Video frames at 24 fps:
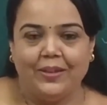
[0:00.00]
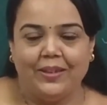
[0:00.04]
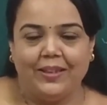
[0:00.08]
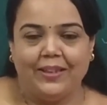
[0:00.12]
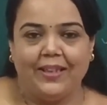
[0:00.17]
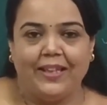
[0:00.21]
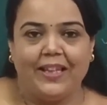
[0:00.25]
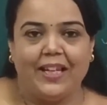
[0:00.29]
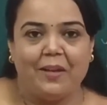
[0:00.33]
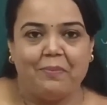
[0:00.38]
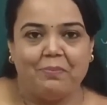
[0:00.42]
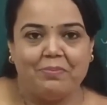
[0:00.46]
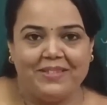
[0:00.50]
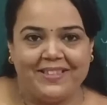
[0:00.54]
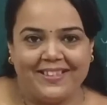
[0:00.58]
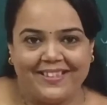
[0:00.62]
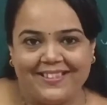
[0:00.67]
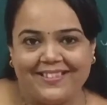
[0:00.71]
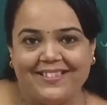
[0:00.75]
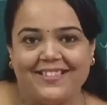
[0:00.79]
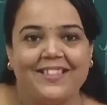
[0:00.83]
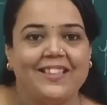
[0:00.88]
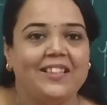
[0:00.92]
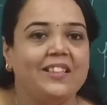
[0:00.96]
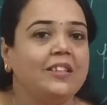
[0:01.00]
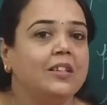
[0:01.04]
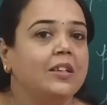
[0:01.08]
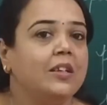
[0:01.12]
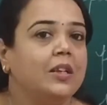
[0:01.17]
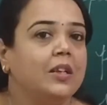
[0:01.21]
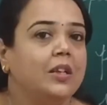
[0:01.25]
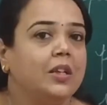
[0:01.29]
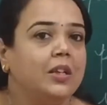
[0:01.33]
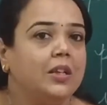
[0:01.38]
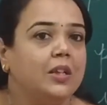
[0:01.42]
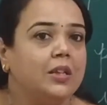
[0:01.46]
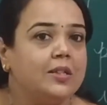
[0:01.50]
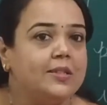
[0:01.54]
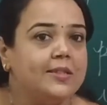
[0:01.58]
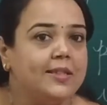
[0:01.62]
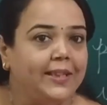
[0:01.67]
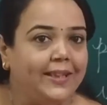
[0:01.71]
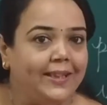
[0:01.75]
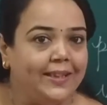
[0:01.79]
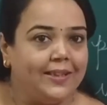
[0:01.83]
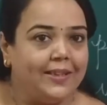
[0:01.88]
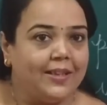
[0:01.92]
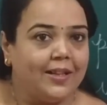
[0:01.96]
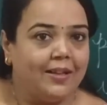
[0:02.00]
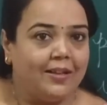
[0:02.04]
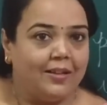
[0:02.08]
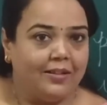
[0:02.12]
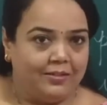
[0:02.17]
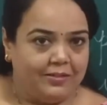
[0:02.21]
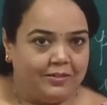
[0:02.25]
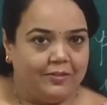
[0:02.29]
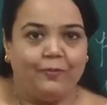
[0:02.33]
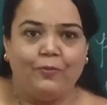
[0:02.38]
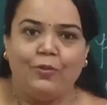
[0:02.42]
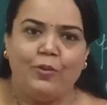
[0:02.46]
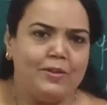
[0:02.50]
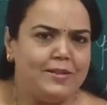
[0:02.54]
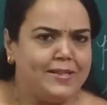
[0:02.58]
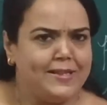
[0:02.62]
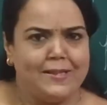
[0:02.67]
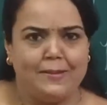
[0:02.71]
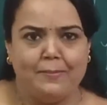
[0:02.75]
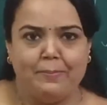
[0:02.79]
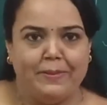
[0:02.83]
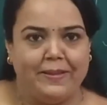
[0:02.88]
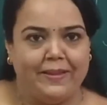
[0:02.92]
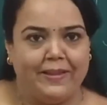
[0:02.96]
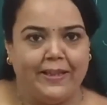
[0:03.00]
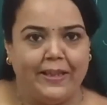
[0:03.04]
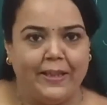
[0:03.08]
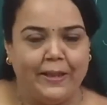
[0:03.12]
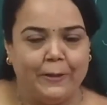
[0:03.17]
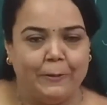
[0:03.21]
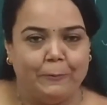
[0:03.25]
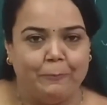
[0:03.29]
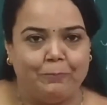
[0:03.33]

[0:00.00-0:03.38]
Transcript: He abducted Sita forcibly.